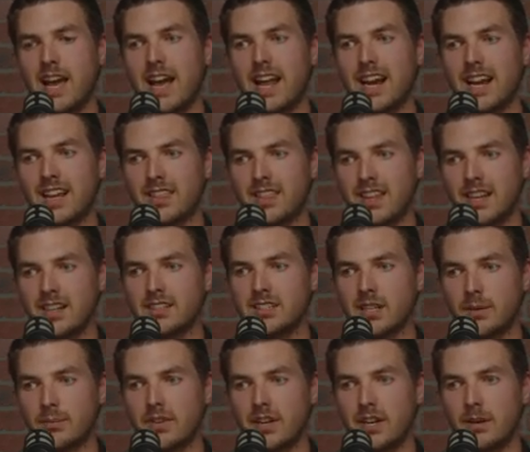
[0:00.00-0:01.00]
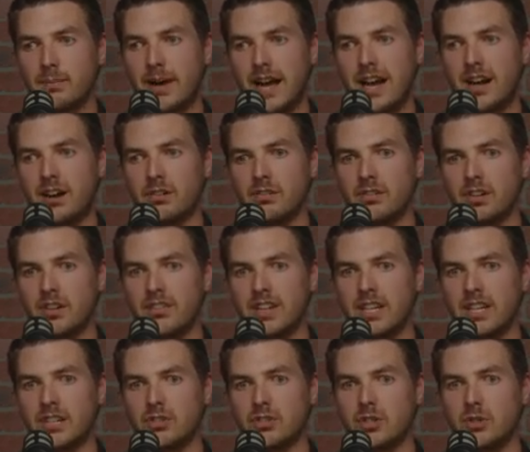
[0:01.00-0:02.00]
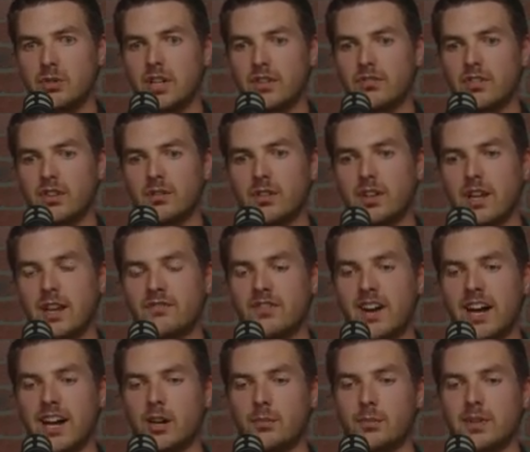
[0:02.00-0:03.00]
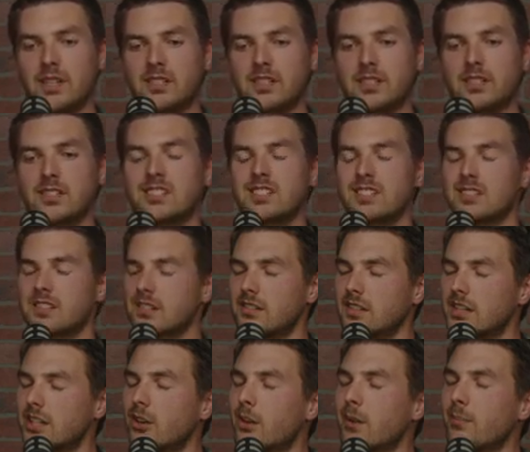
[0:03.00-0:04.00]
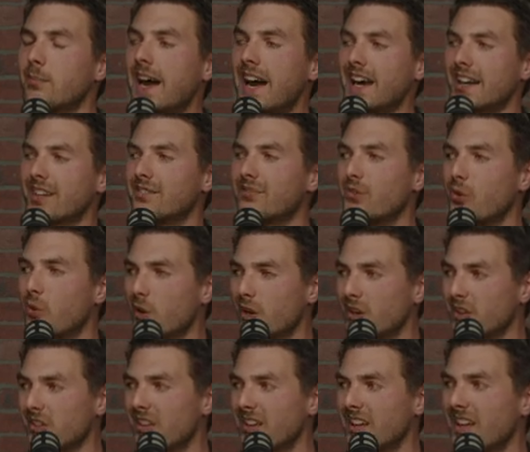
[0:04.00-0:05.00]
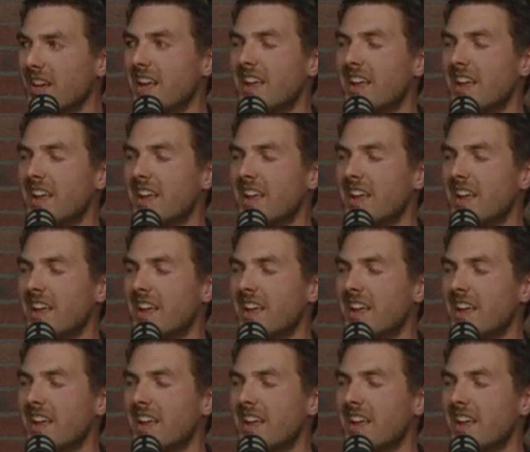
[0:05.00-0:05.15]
And I think something about living in two different environments consistently, going back and forth,